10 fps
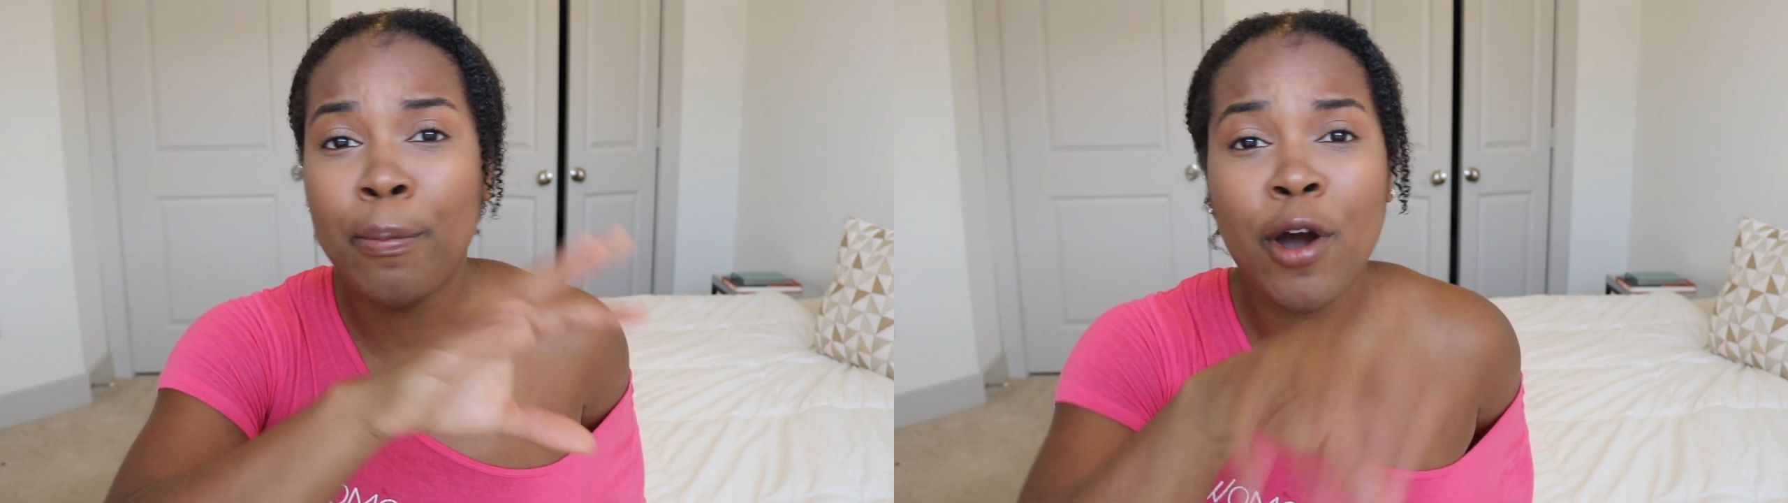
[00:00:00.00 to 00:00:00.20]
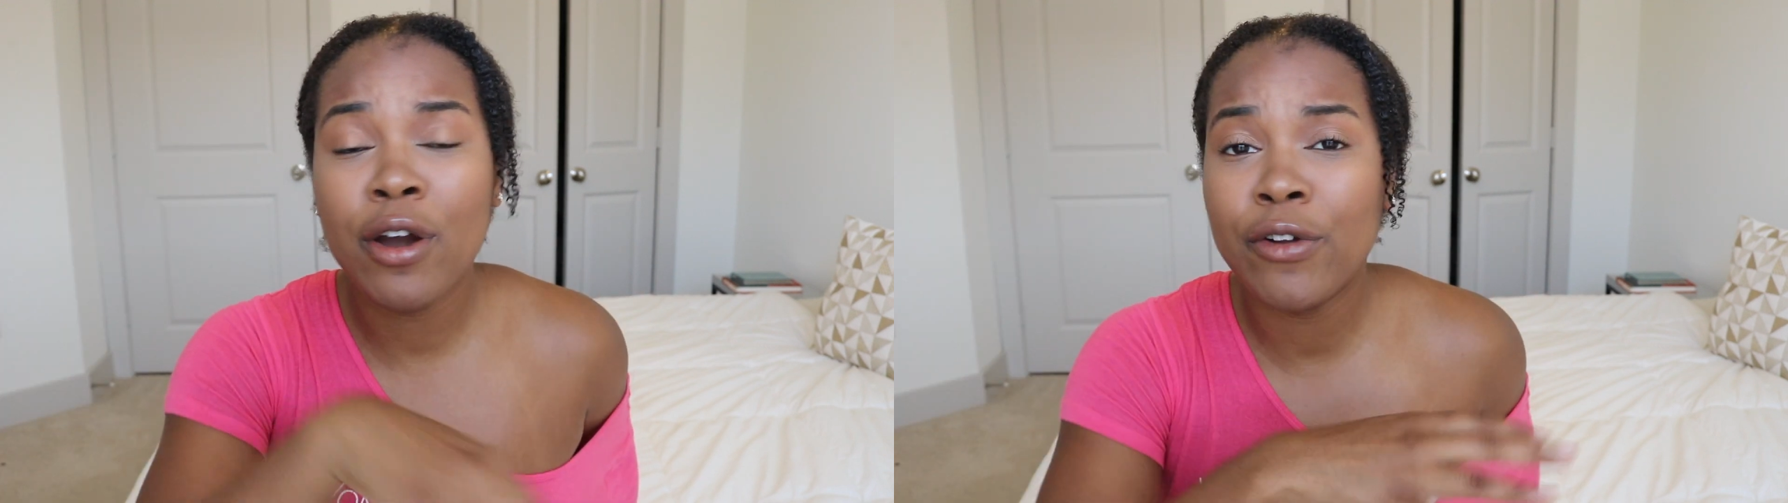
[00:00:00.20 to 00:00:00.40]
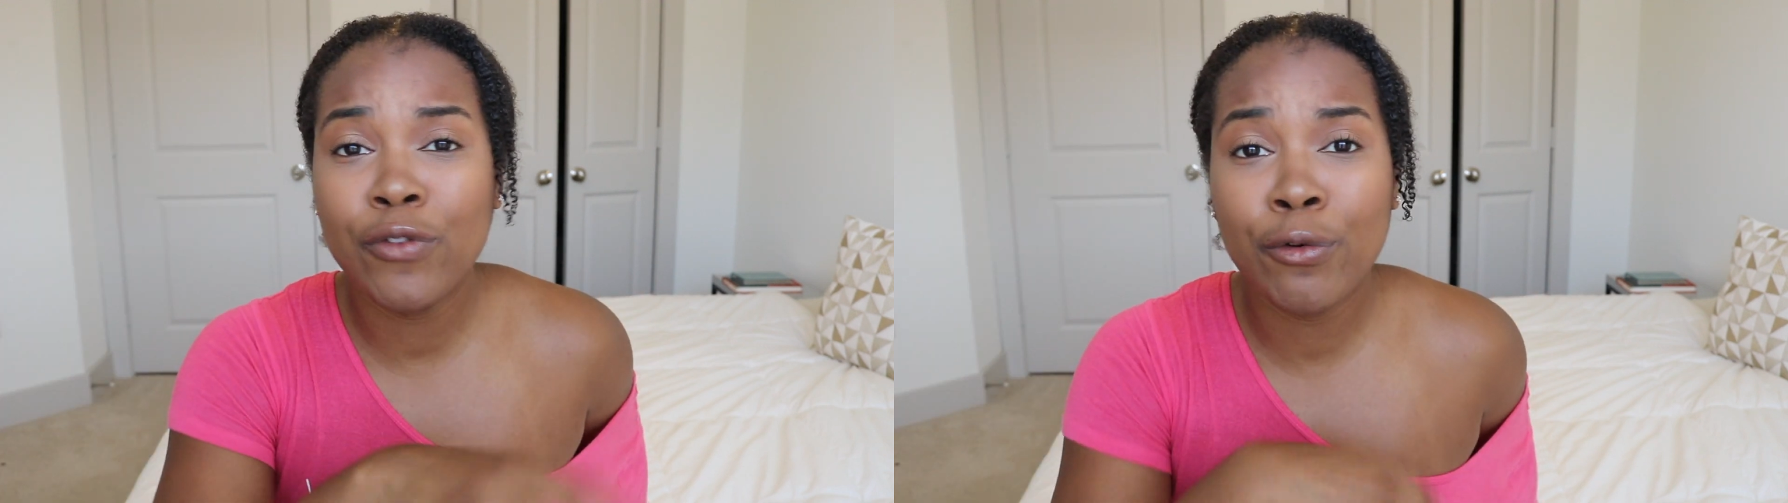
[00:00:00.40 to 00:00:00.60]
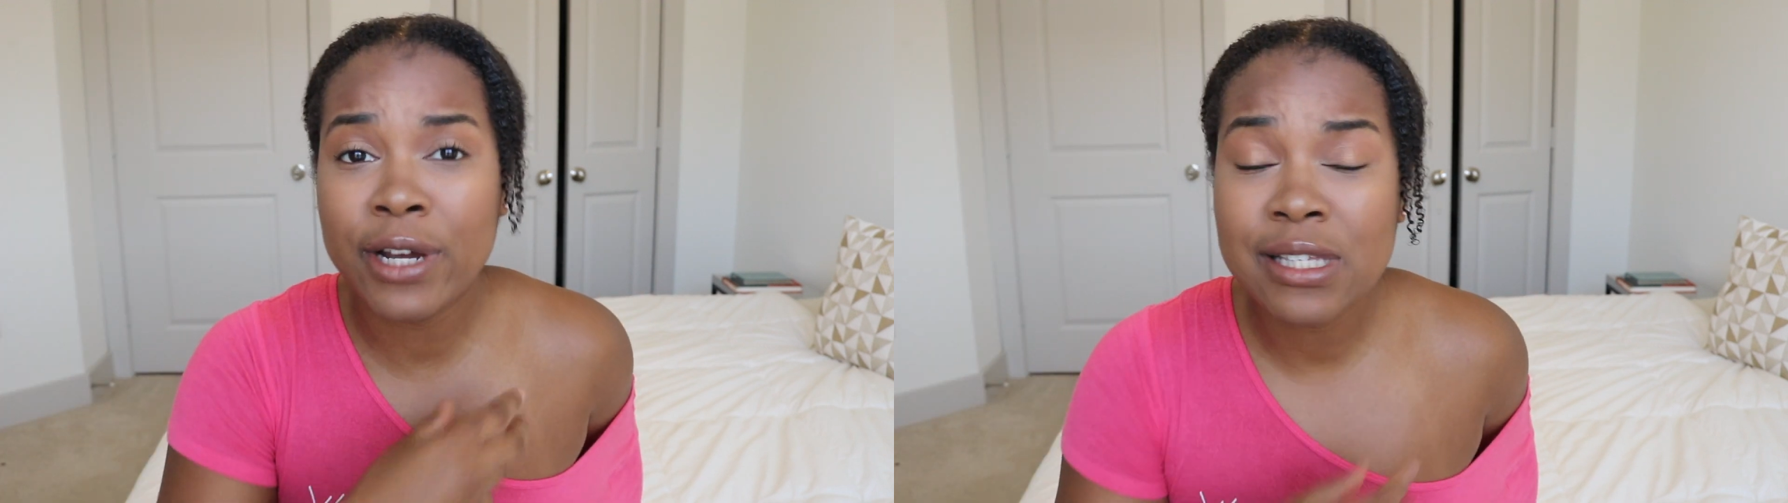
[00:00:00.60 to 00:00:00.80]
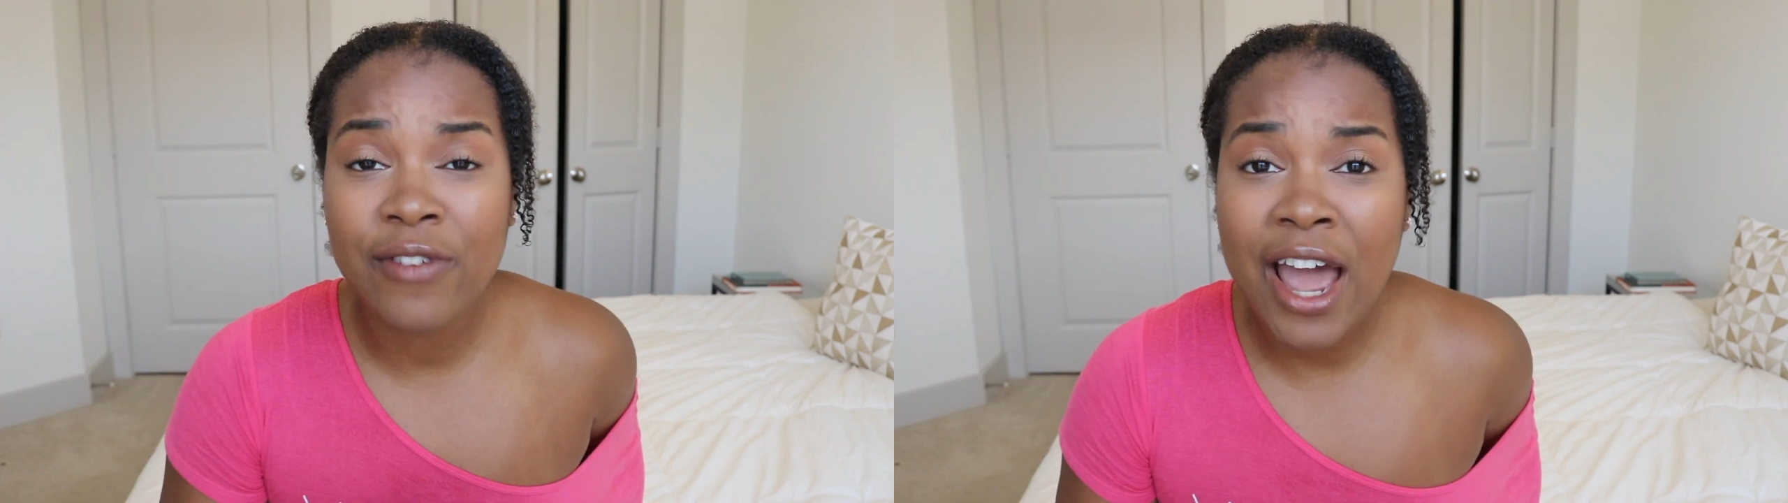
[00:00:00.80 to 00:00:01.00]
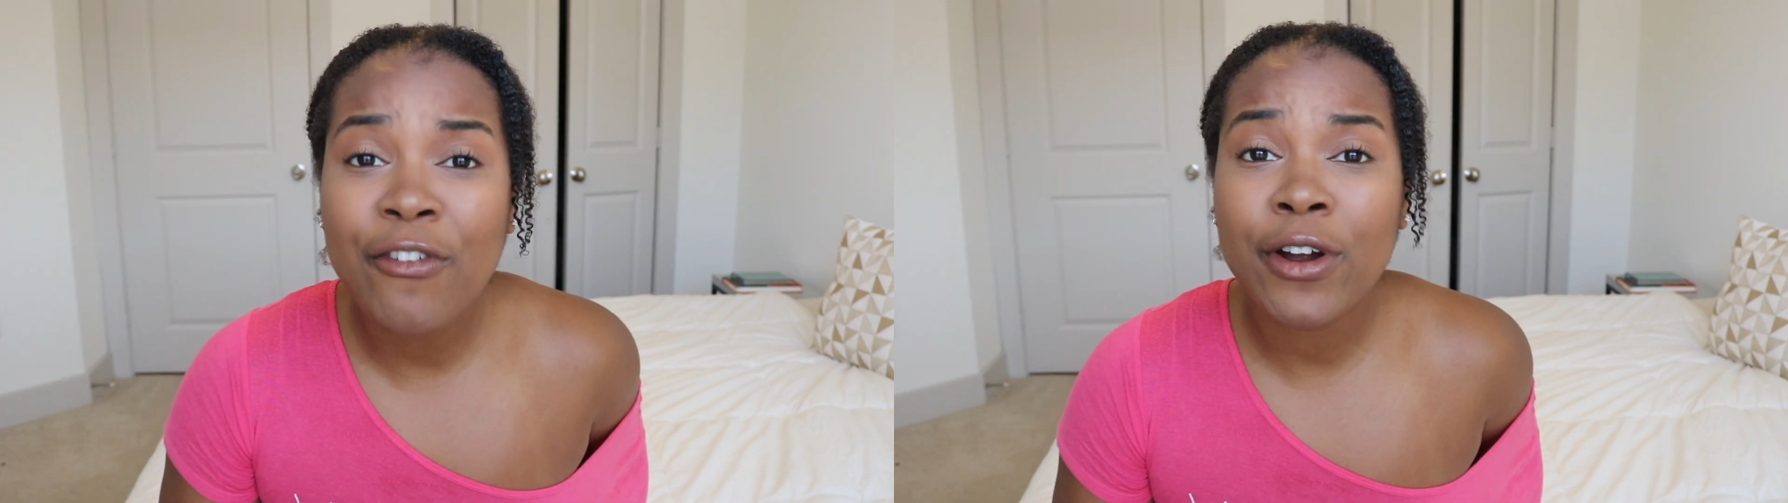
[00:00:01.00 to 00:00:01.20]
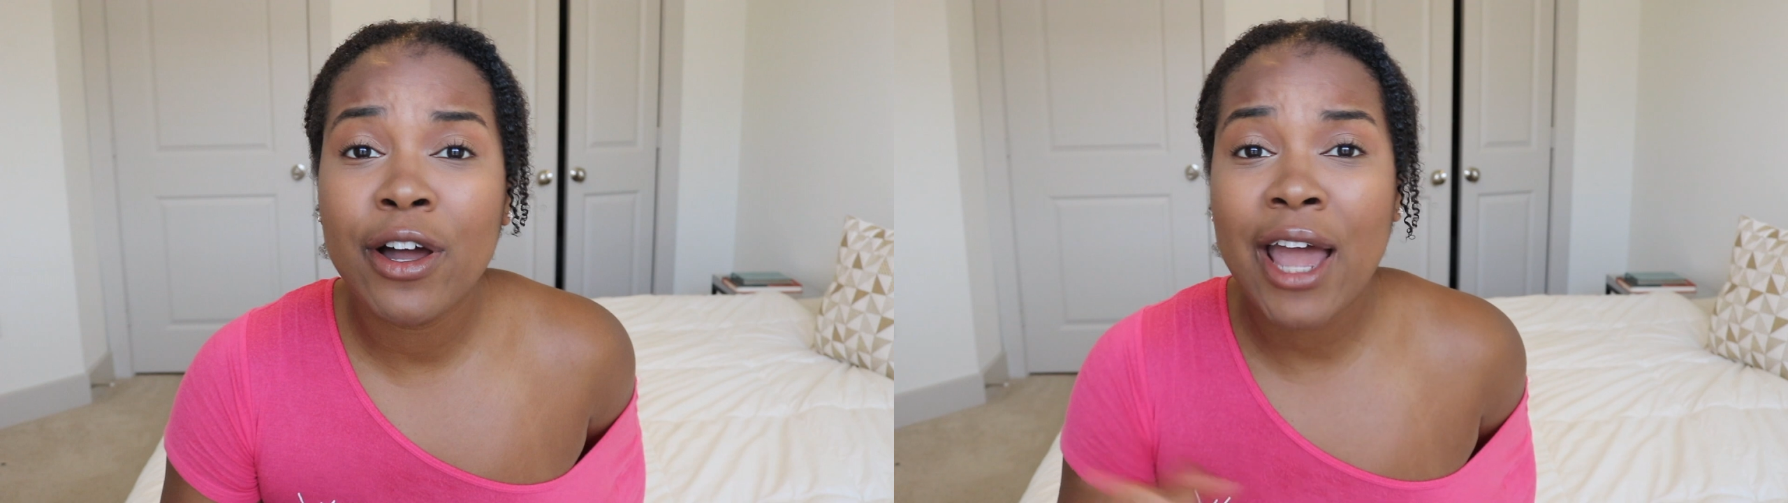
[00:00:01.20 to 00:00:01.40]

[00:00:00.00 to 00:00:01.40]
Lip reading: a part of the rest of Africa.